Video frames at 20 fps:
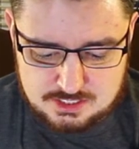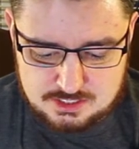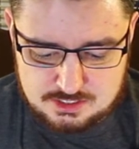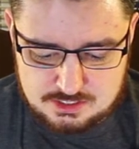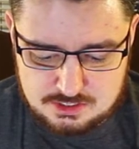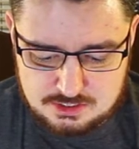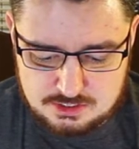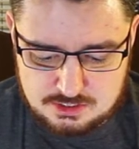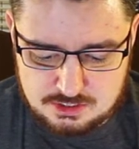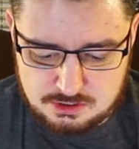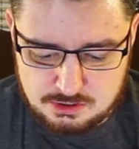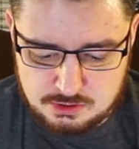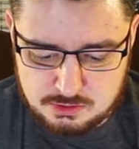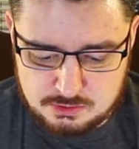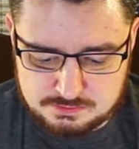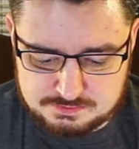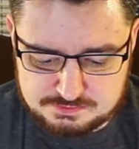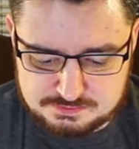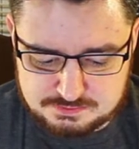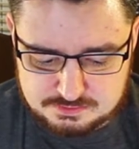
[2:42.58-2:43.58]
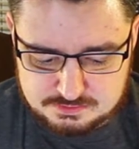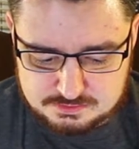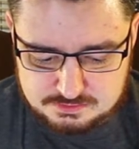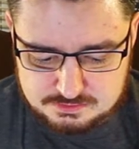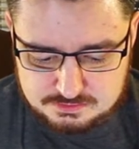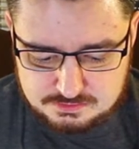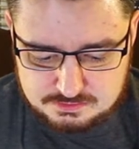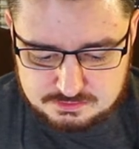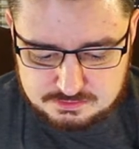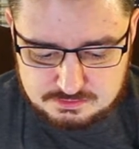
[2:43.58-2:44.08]
So
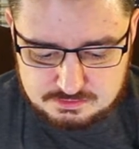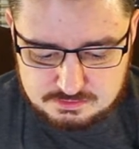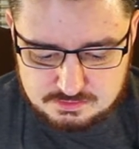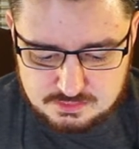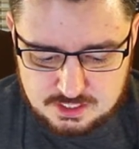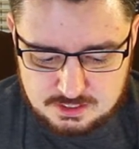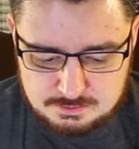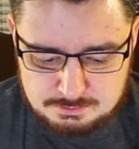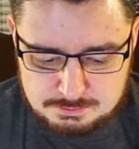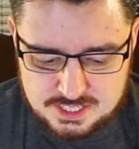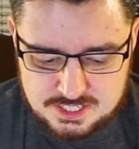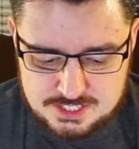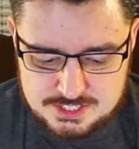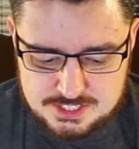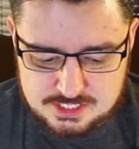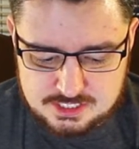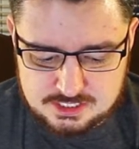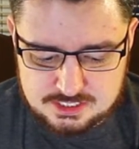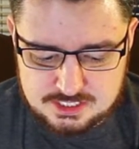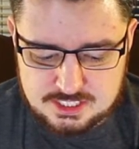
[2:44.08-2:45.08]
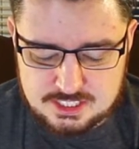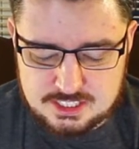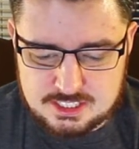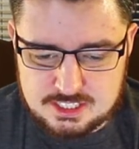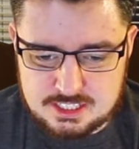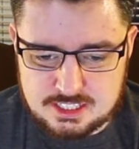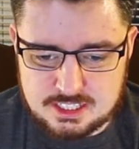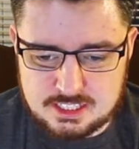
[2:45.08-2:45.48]
basically,